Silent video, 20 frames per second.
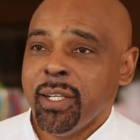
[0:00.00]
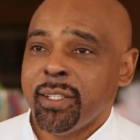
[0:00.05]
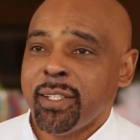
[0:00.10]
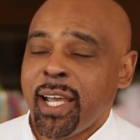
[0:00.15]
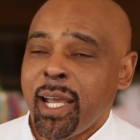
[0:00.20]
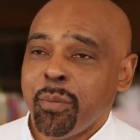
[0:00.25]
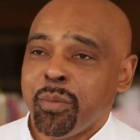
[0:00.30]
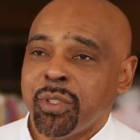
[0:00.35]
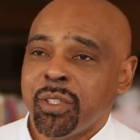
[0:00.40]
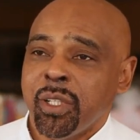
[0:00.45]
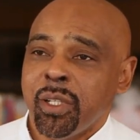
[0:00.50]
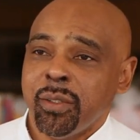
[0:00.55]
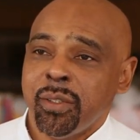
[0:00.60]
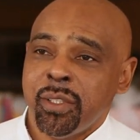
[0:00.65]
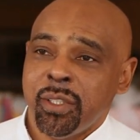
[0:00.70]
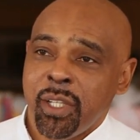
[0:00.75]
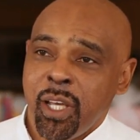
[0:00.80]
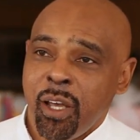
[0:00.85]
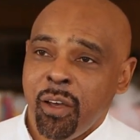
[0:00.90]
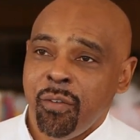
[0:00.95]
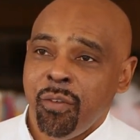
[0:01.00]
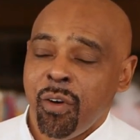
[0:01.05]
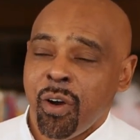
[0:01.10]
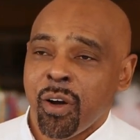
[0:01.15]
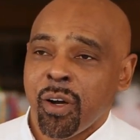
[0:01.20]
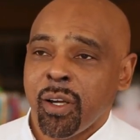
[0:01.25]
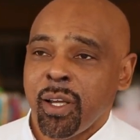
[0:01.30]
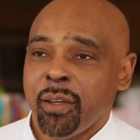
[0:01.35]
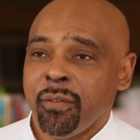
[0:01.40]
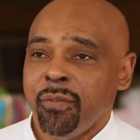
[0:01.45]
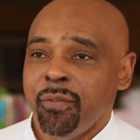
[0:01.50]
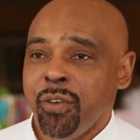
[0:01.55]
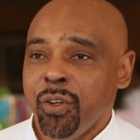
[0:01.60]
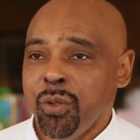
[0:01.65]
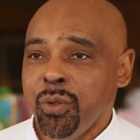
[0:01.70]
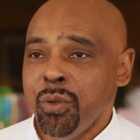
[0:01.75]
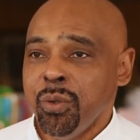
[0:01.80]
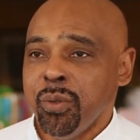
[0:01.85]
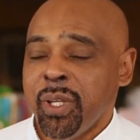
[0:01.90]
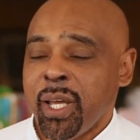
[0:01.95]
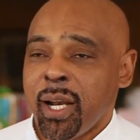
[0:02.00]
types of stuff or food